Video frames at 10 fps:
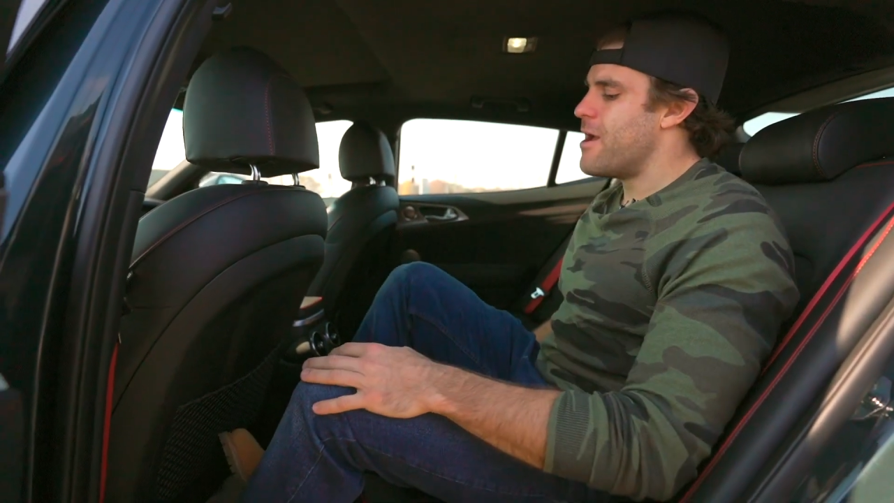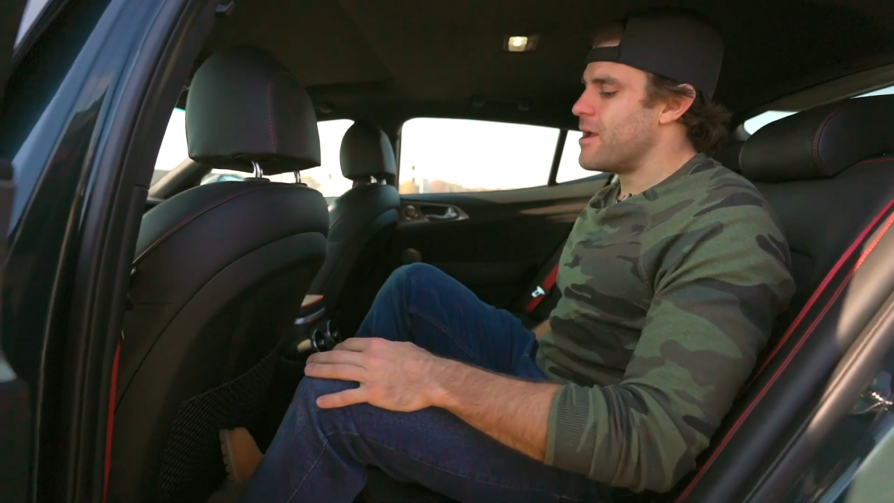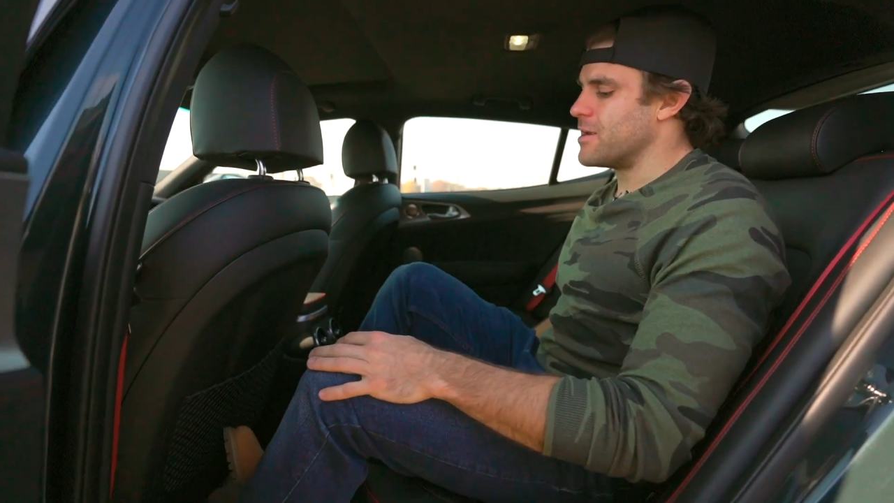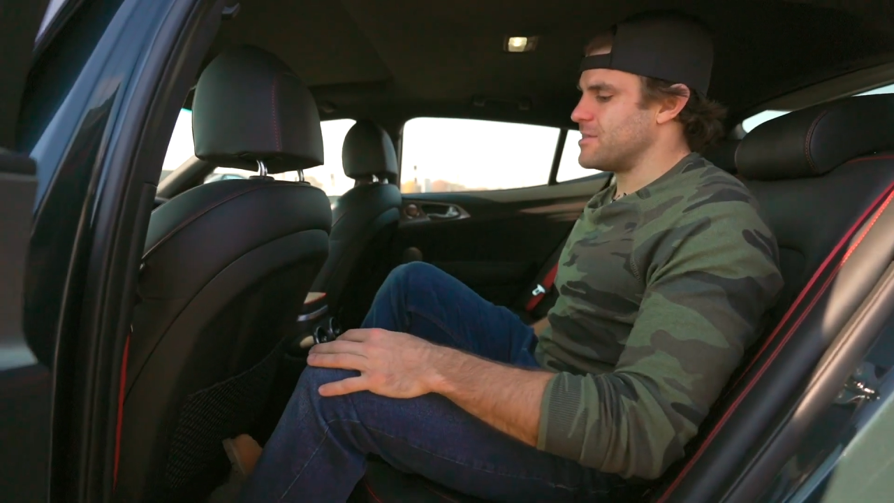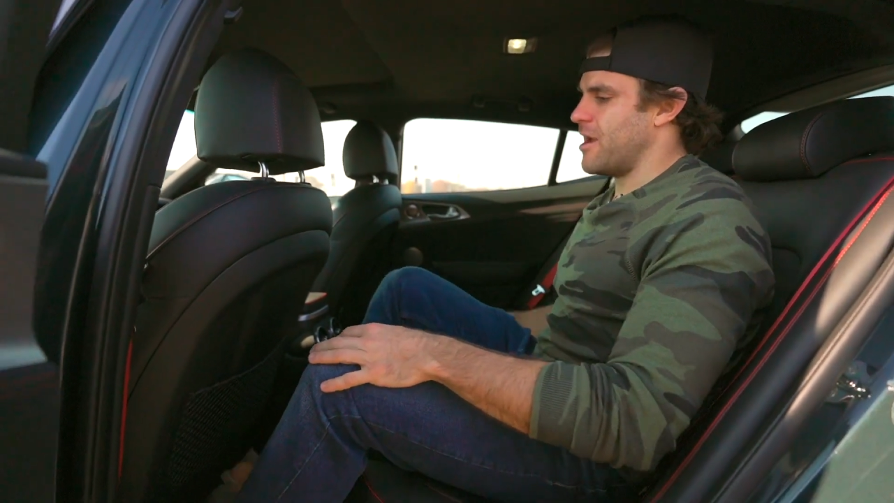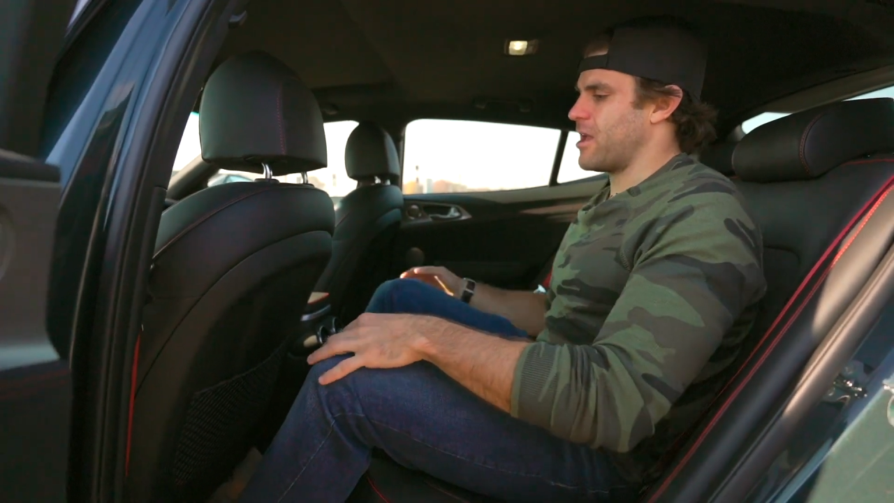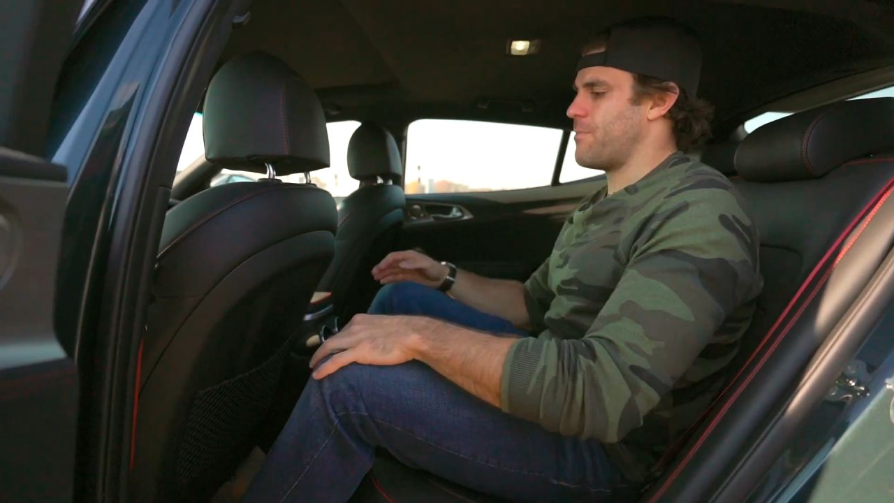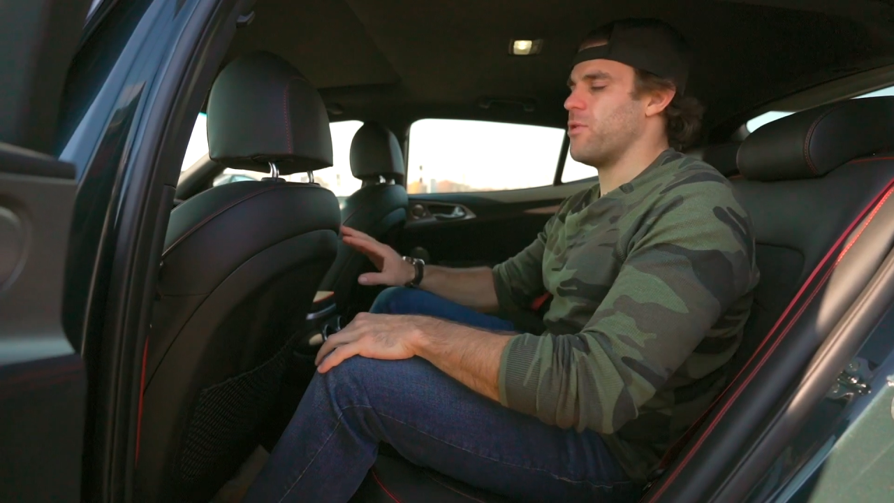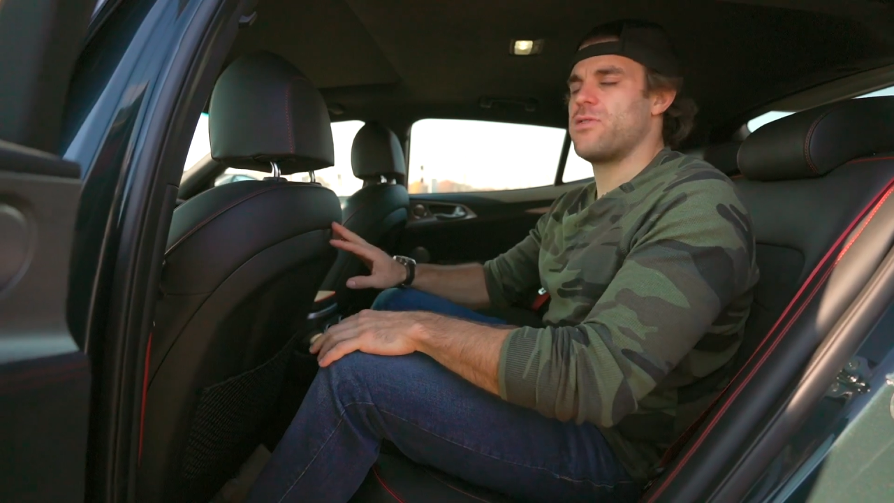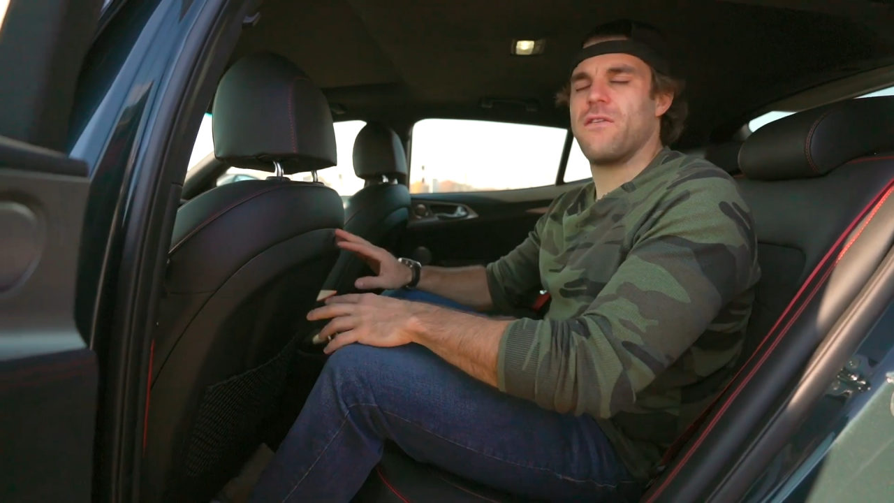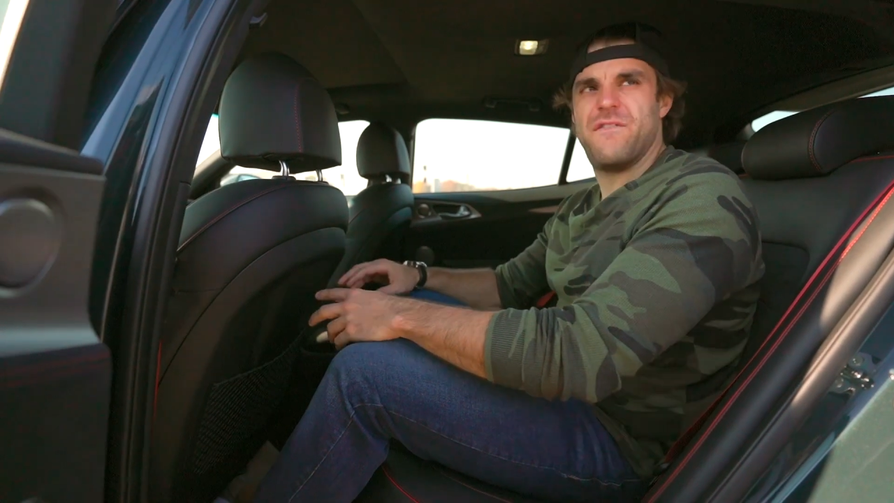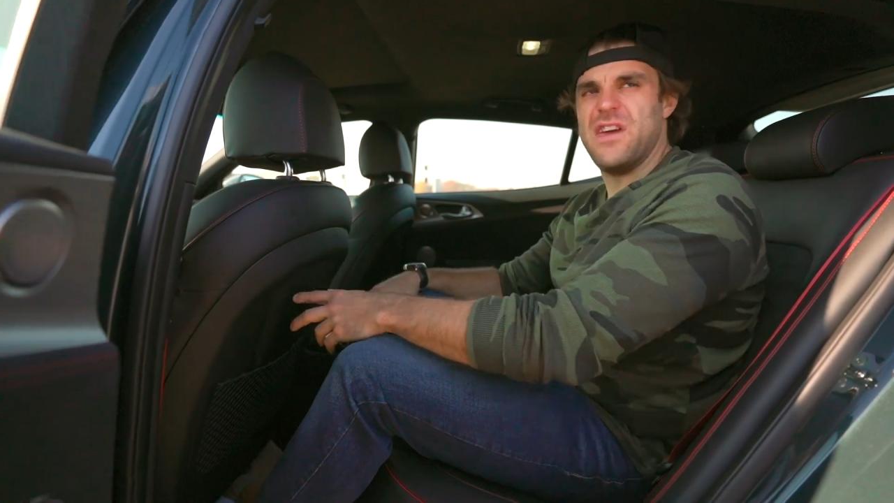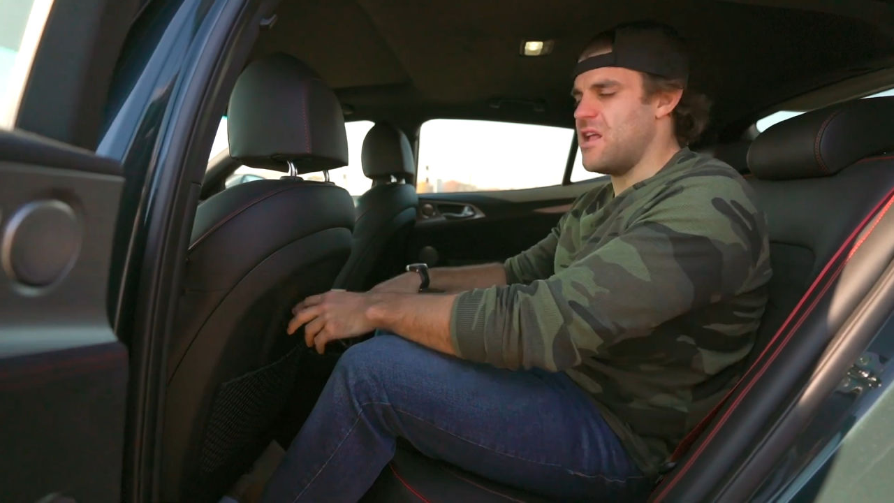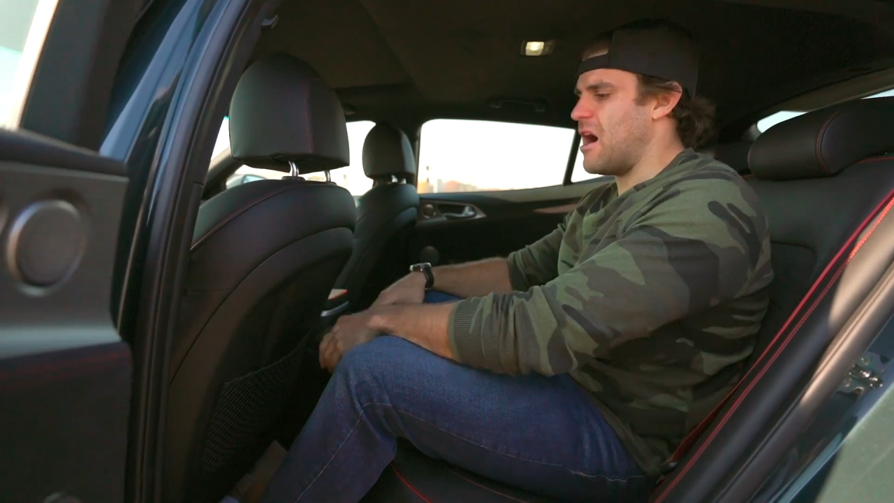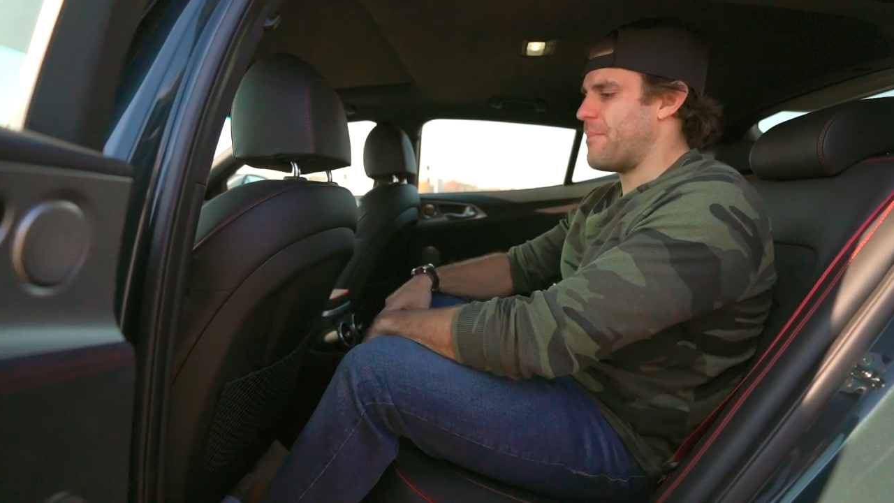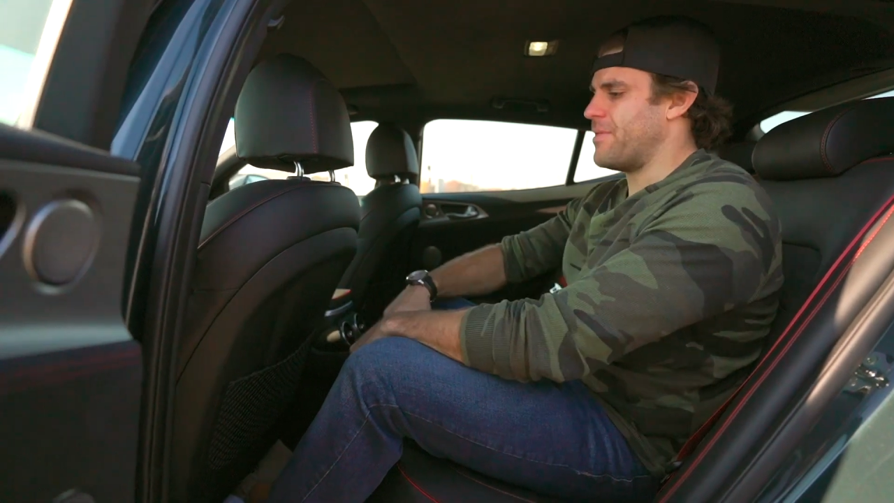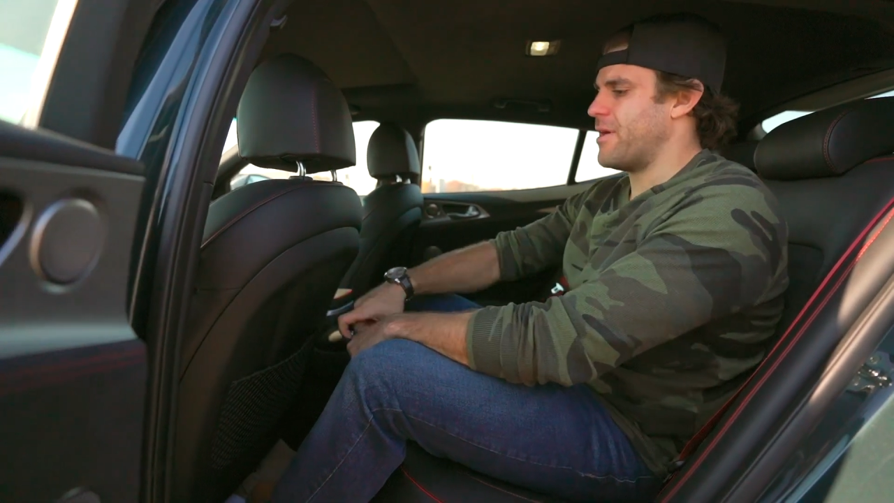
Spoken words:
because they're gonna put their feet up and